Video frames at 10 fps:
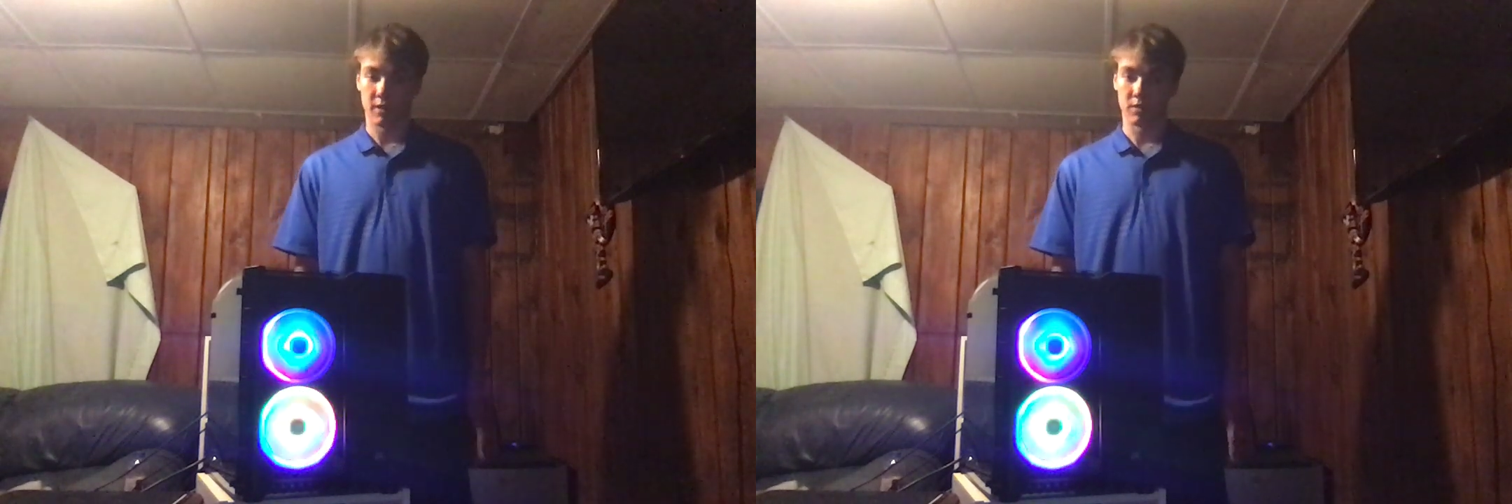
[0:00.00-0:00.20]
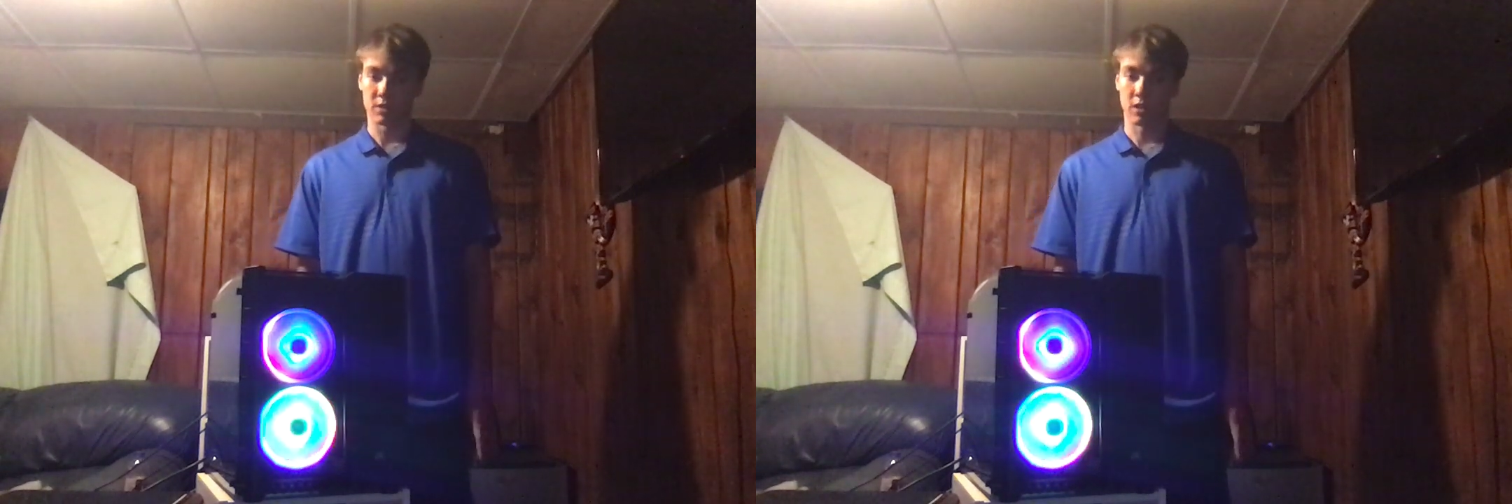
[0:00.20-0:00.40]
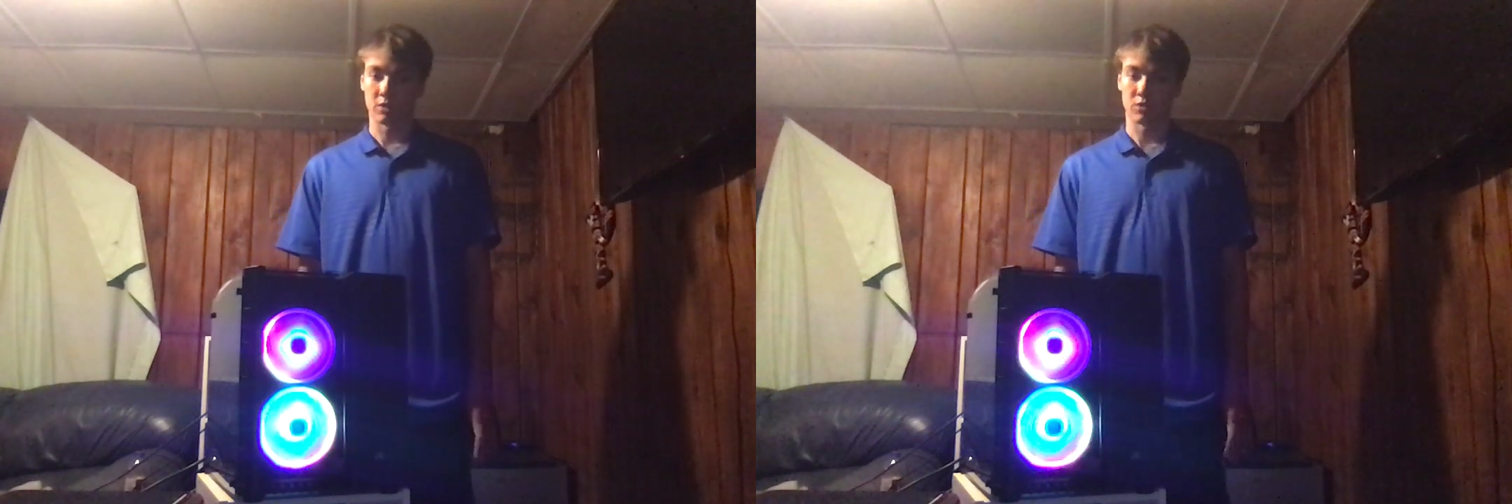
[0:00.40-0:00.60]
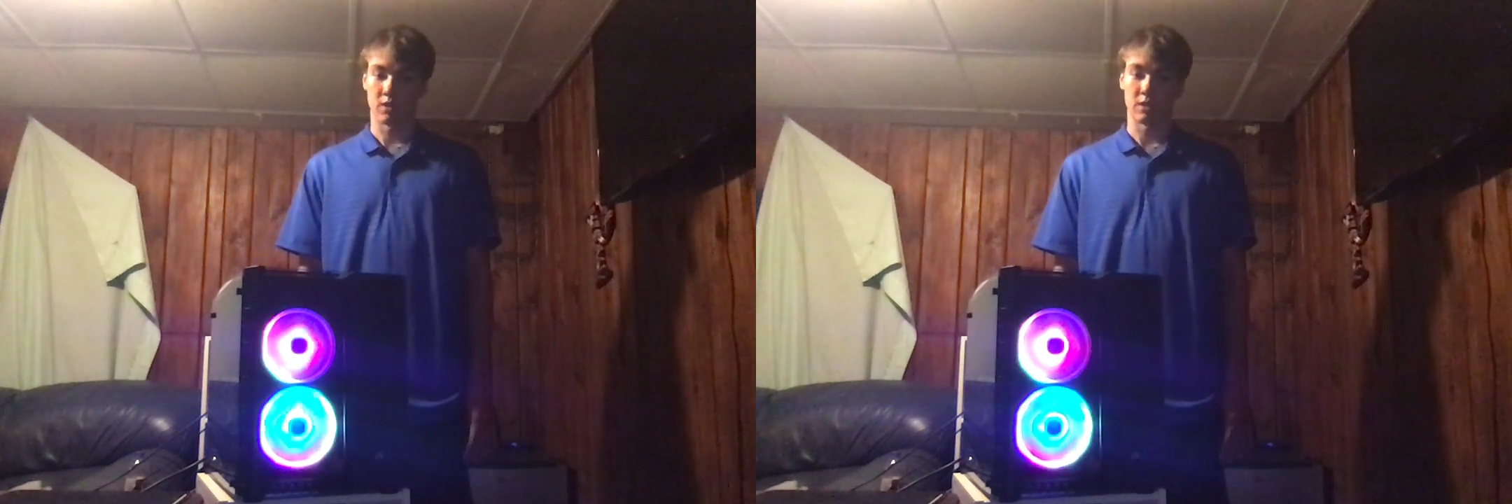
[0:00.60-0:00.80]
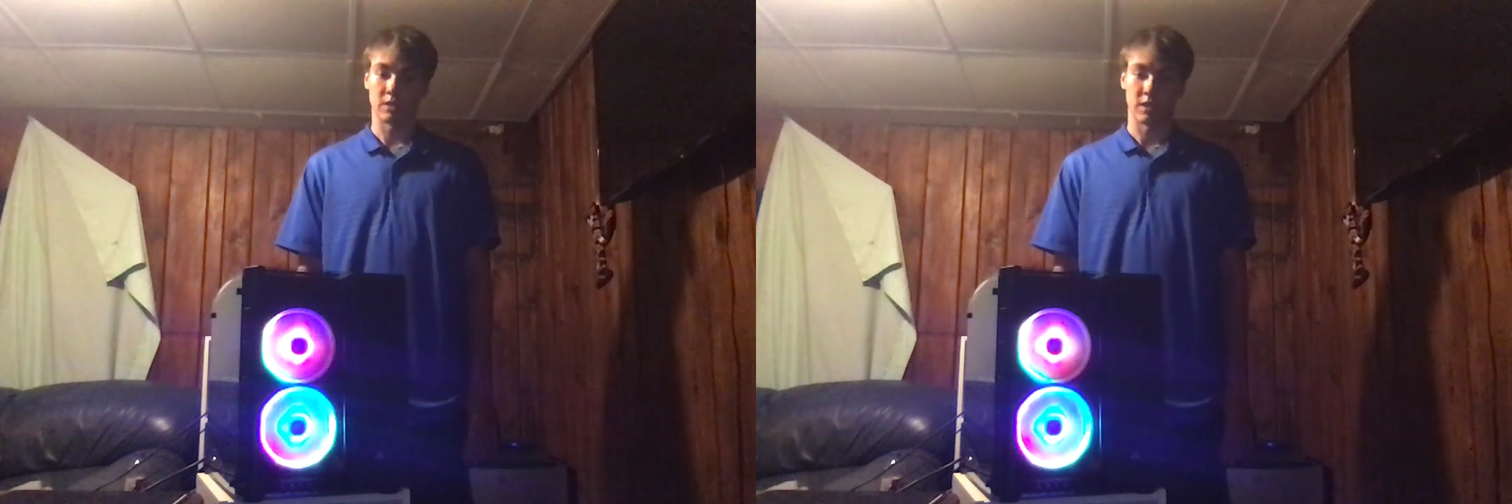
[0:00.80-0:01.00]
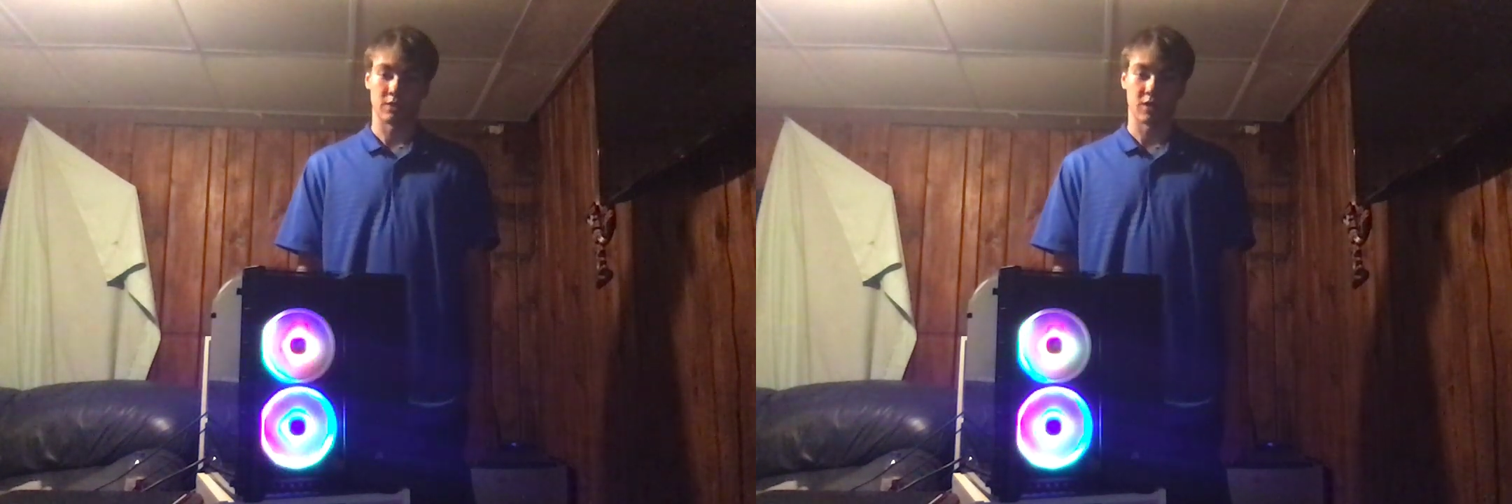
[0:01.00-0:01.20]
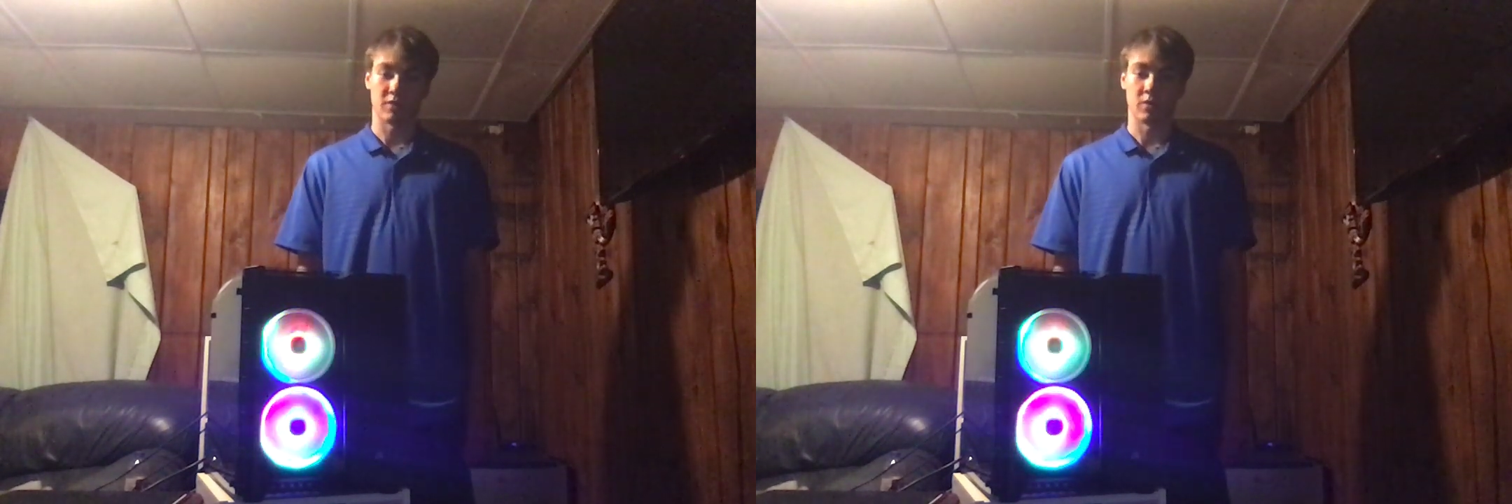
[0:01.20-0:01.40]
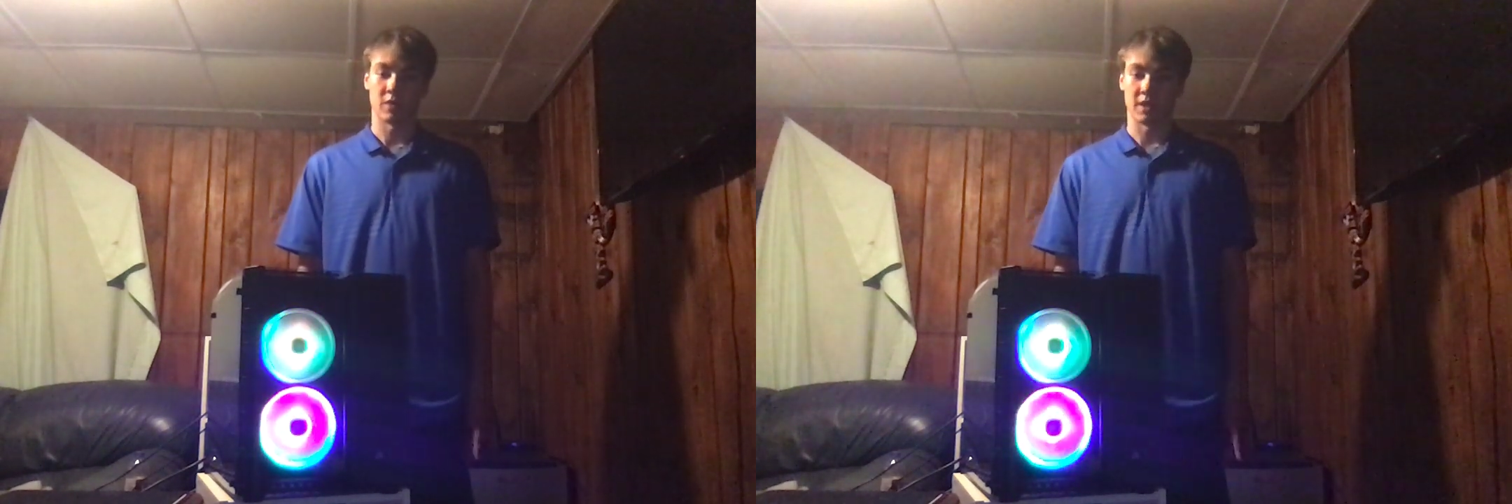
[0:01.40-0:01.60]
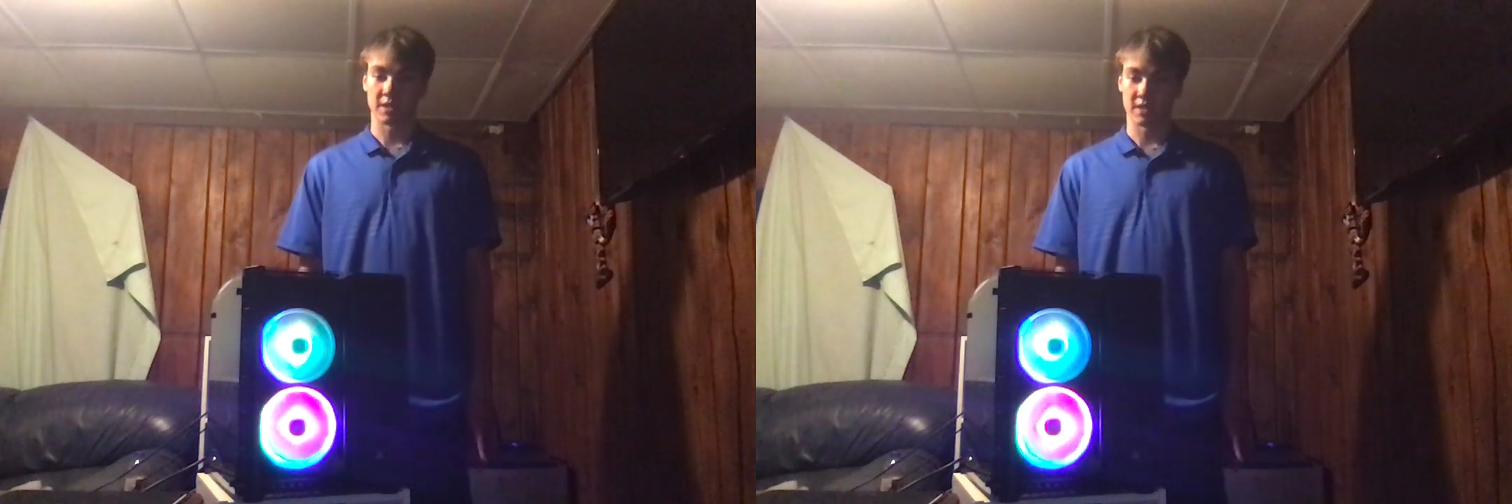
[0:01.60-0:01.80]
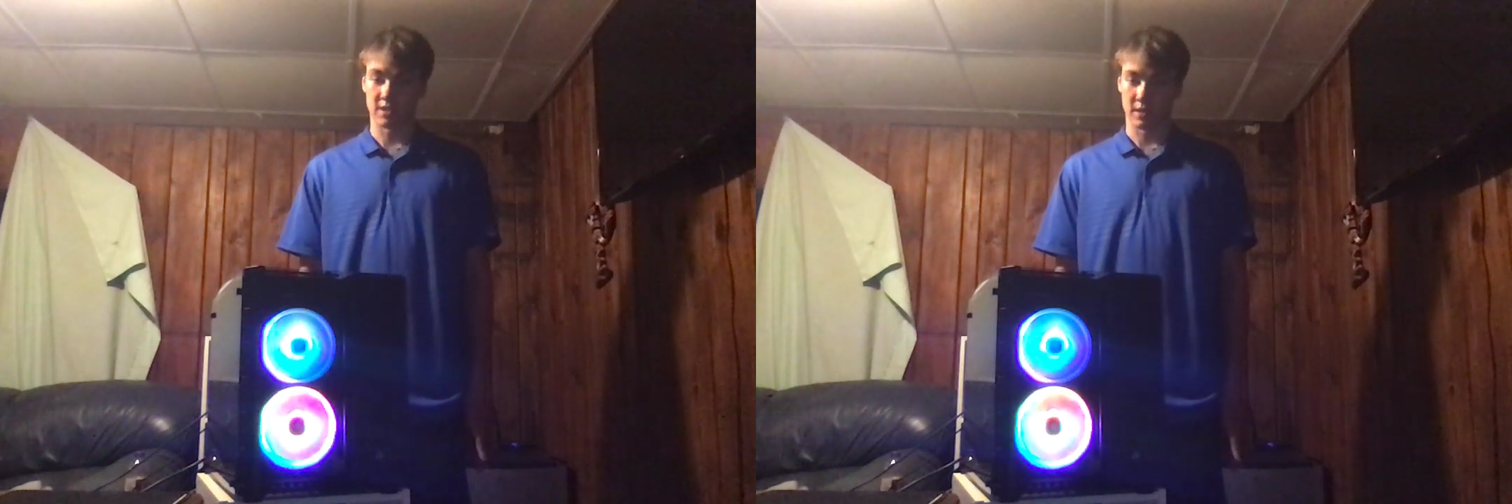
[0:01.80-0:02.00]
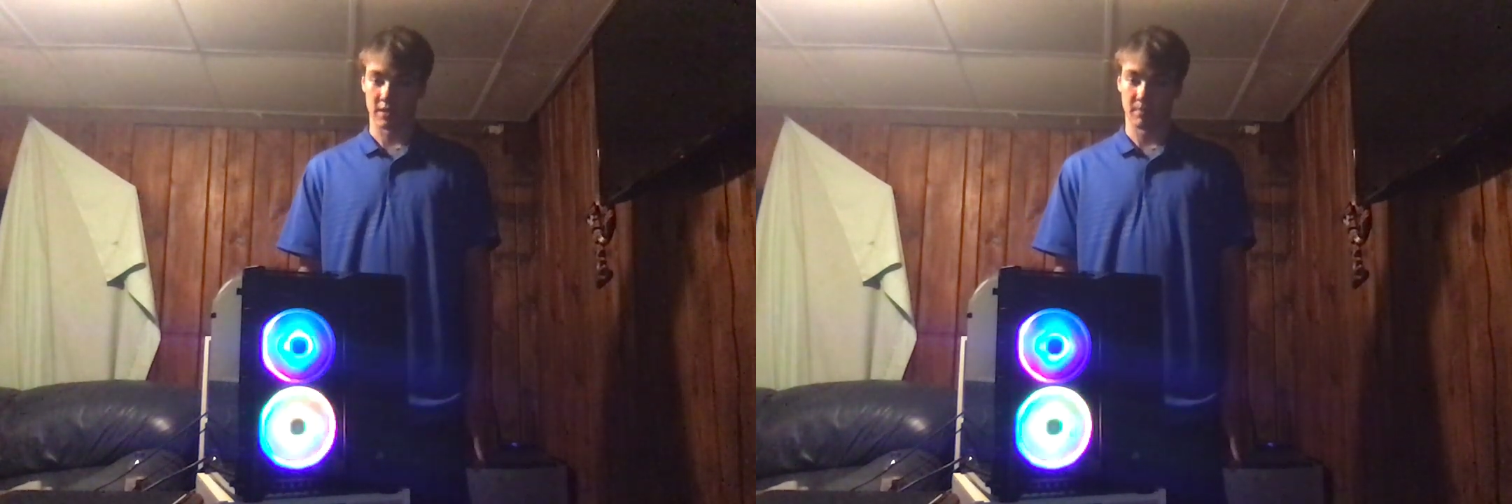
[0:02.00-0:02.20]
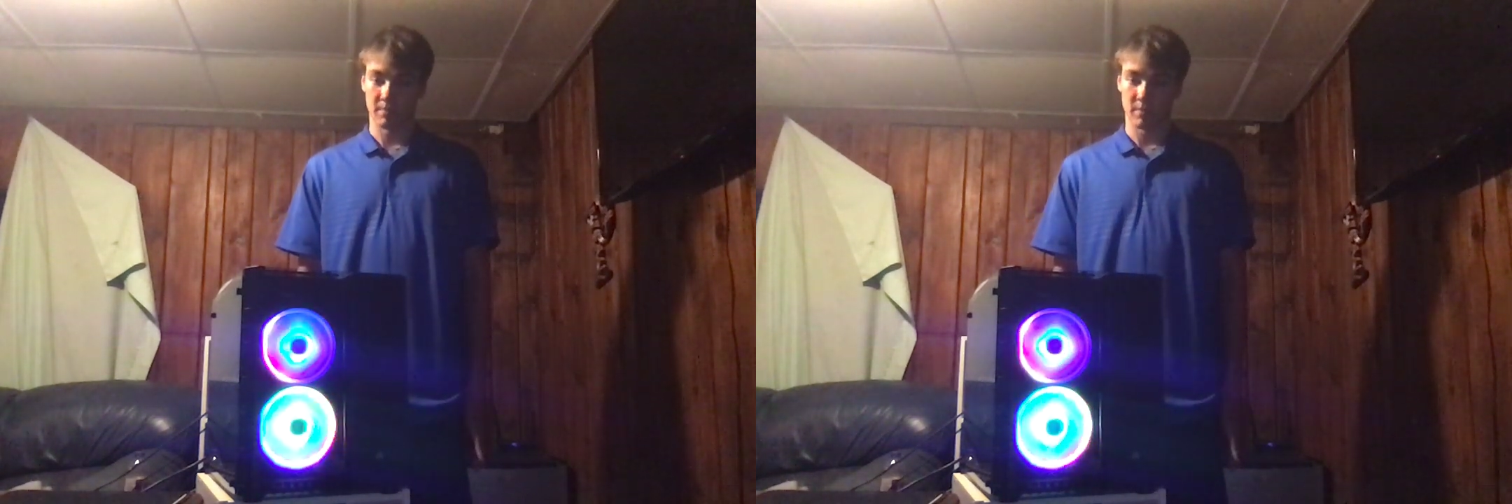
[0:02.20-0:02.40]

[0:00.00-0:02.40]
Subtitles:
The solid-state drive, or an SSD,